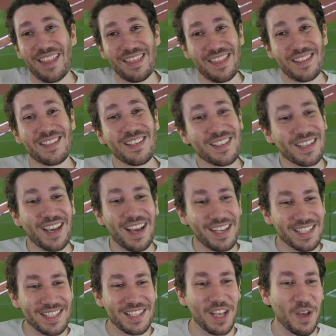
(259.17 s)
This is the
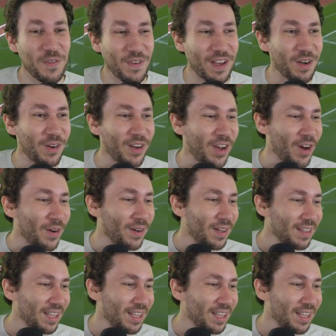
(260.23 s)
kind of stuff, I don't know.